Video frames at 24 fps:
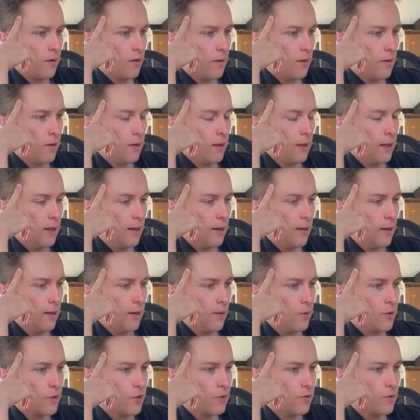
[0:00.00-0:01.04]
Yeah, I
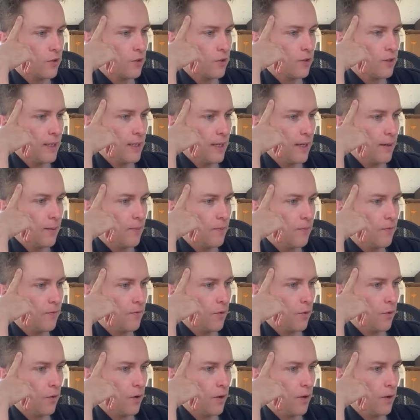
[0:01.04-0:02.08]
wish there's a name
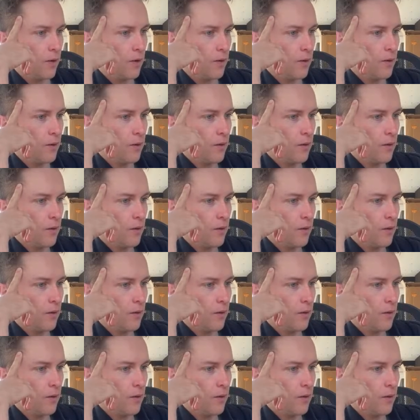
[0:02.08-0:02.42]
for